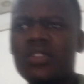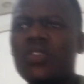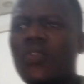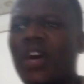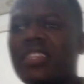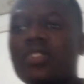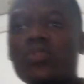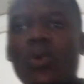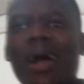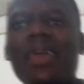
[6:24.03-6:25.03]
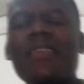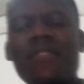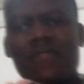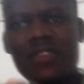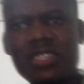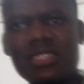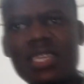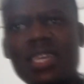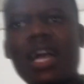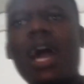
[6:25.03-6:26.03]
So that is why this
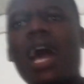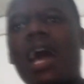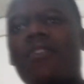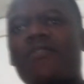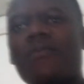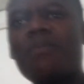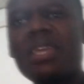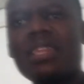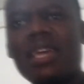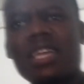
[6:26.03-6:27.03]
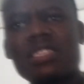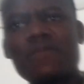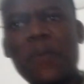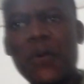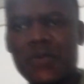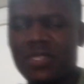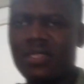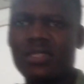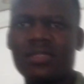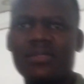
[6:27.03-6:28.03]
thing have been exposed.